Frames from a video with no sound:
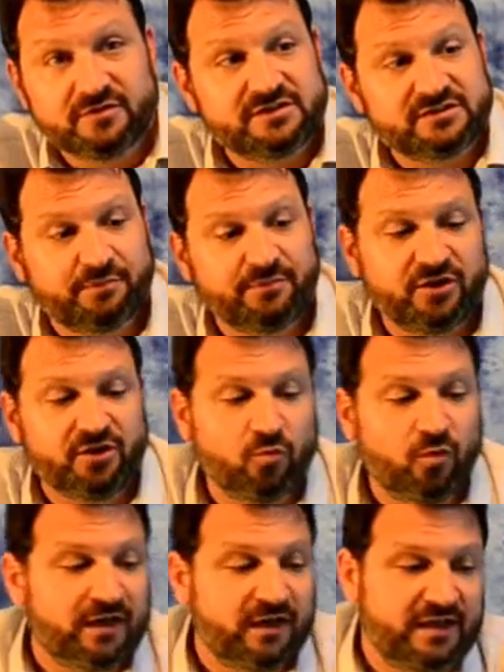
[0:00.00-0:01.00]
Something you
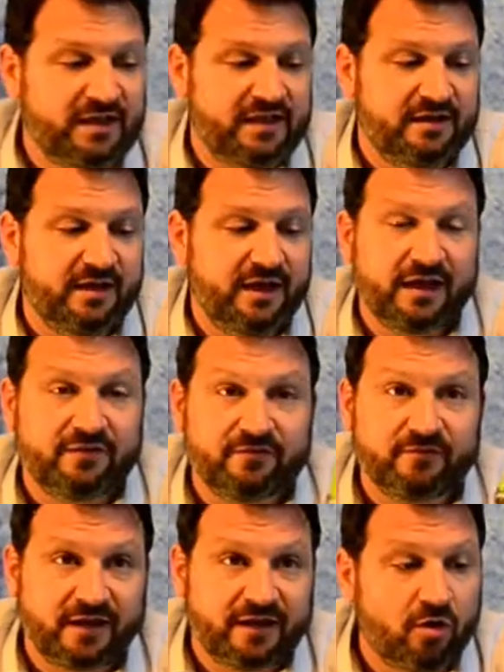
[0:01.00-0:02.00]
want to eat
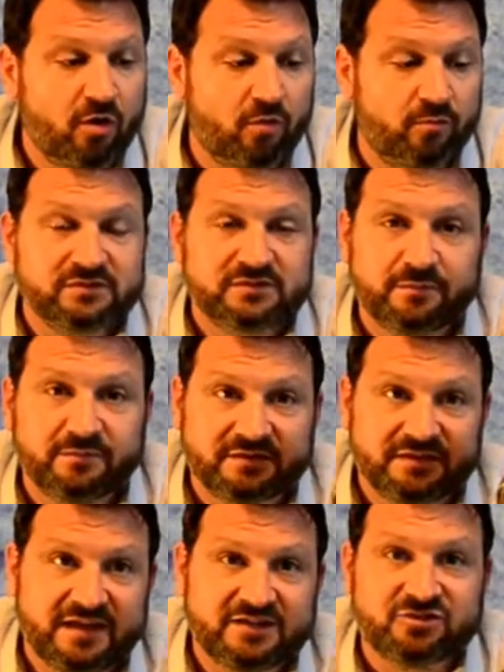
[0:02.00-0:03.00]
at home. Something that
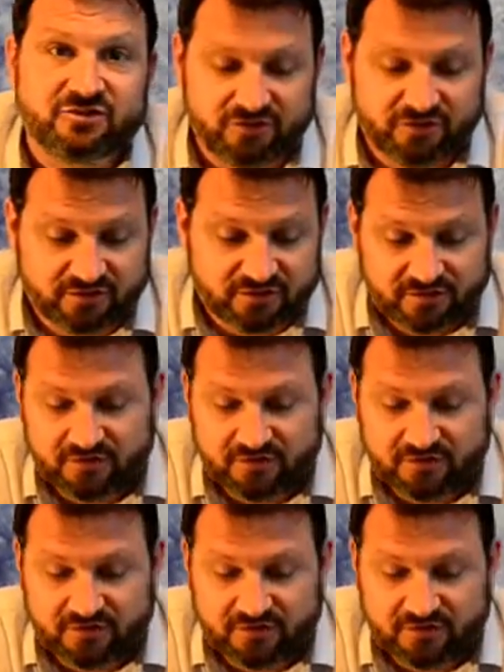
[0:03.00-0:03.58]
tastes good.